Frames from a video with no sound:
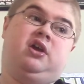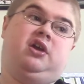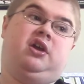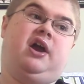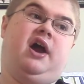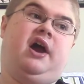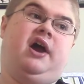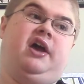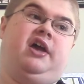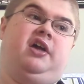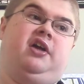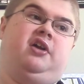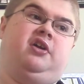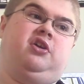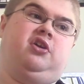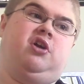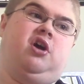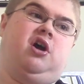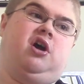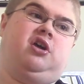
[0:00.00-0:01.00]

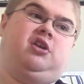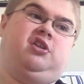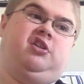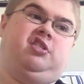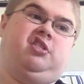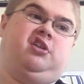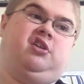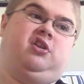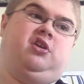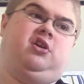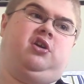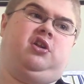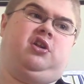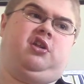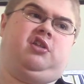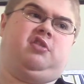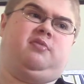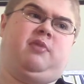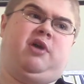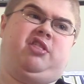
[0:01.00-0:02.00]
God is an
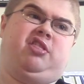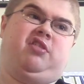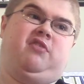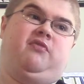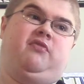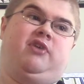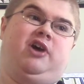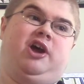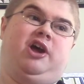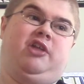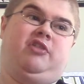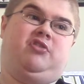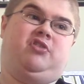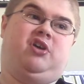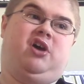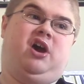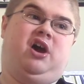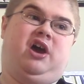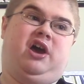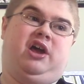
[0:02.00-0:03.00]
unspecified
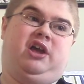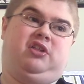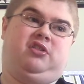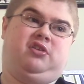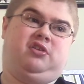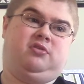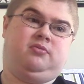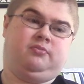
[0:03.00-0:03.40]
tide."